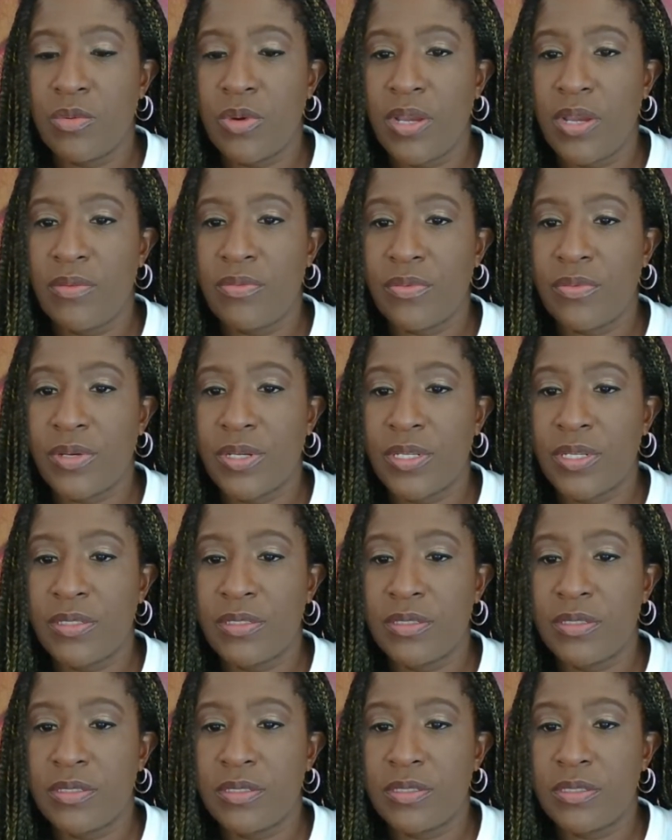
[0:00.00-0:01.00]

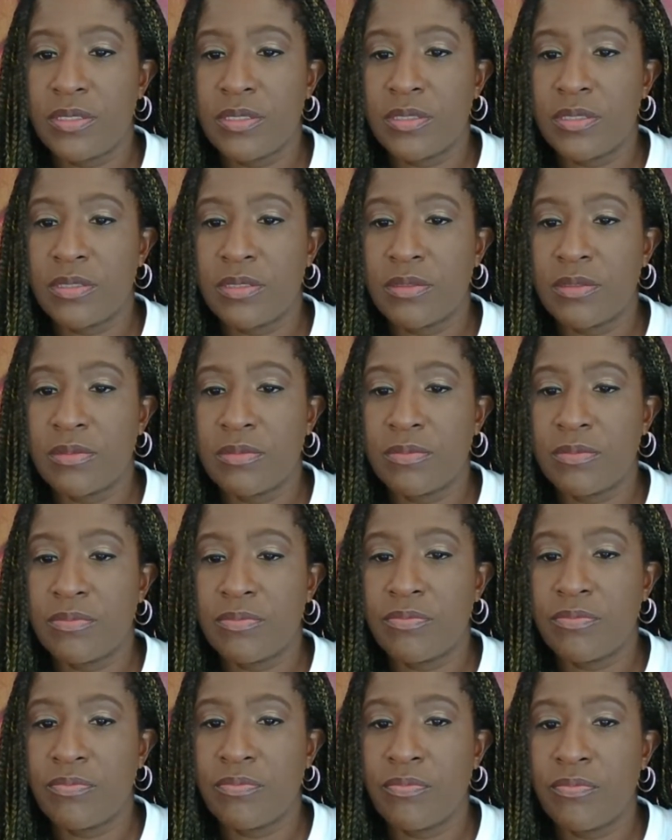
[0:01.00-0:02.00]
Friends.
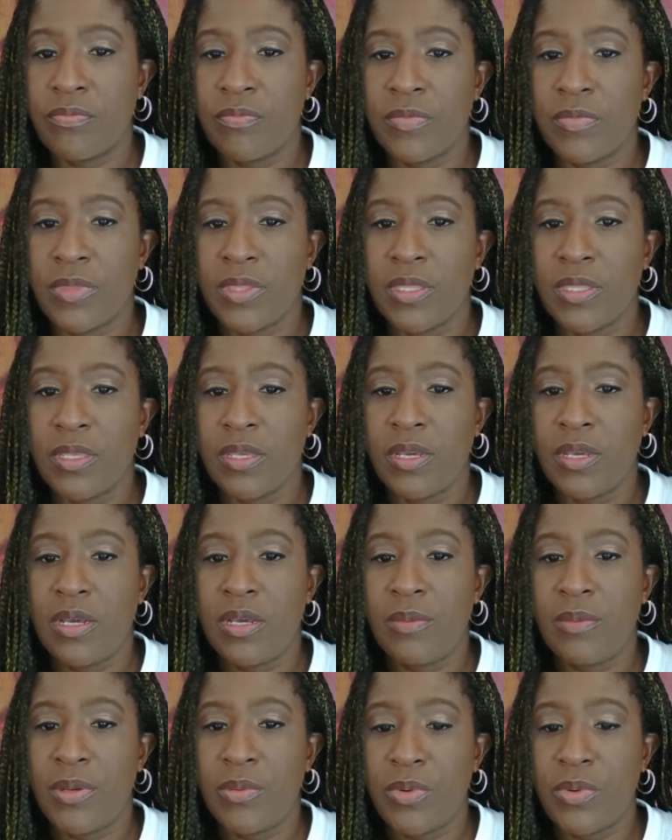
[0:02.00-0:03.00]

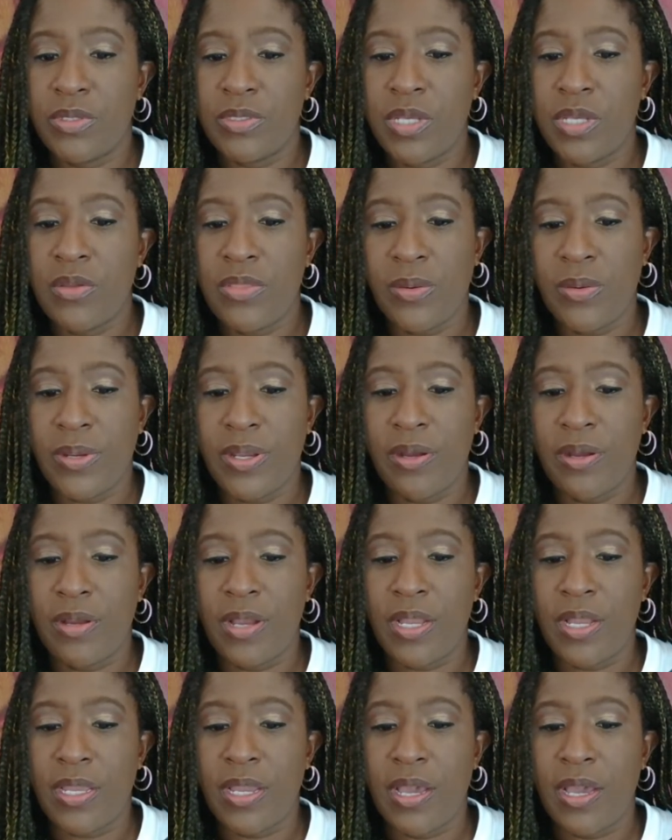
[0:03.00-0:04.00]
It wants, oh, there we go.
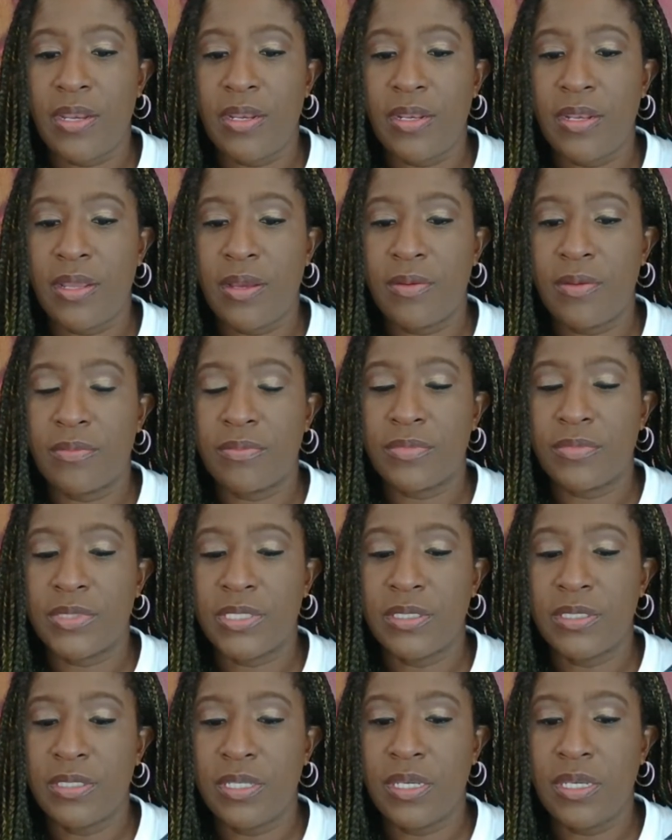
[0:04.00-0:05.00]
I got it now.
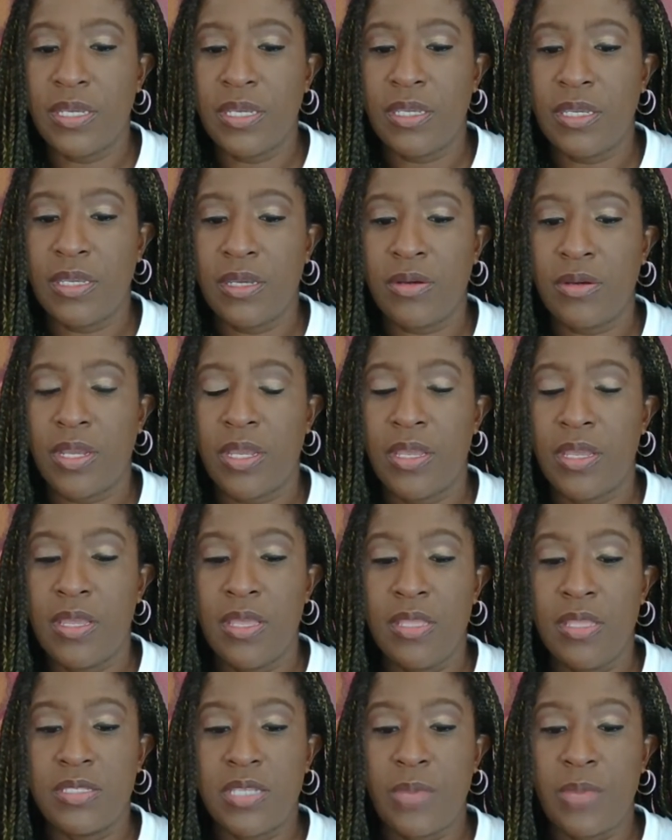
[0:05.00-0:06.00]
Yay. Okay.
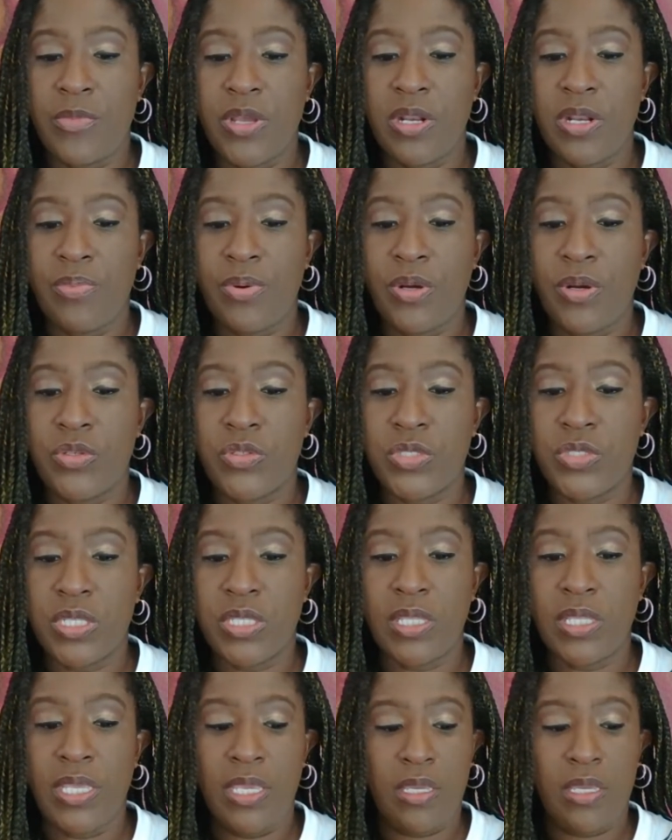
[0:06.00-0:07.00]
So I'm going to post the
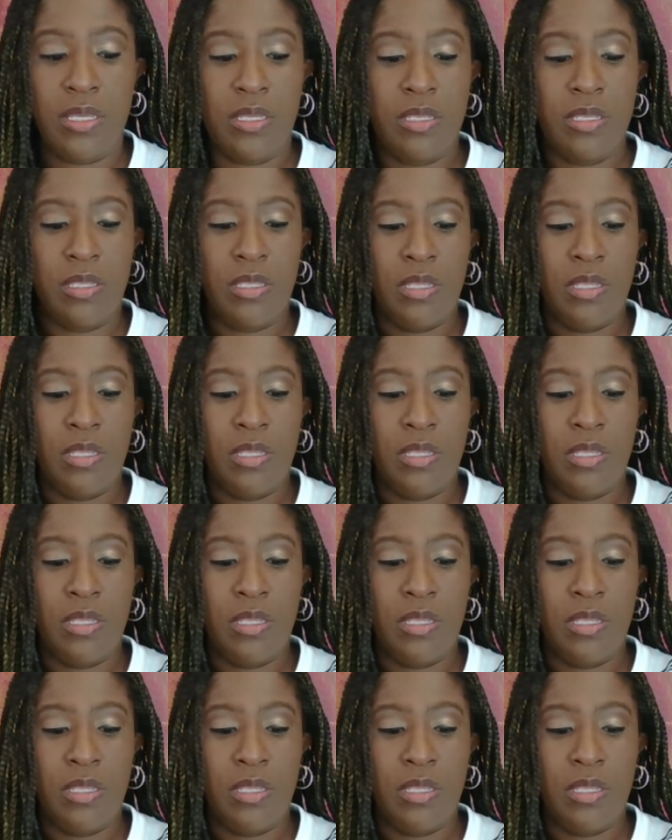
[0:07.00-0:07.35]
link